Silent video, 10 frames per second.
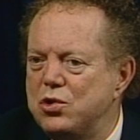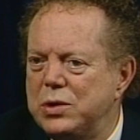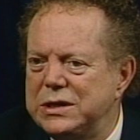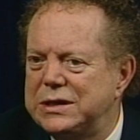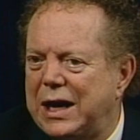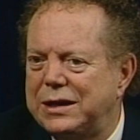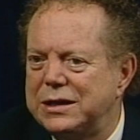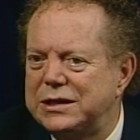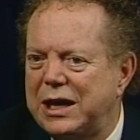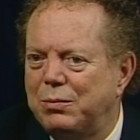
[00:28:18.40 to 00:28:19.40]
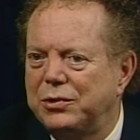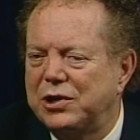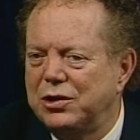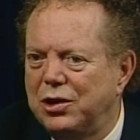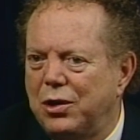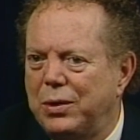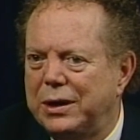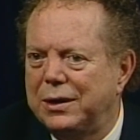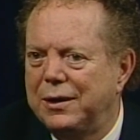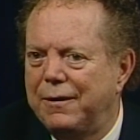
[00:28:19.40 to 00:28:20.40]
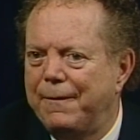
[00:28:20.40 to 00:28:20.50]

Who is that that's able to know it,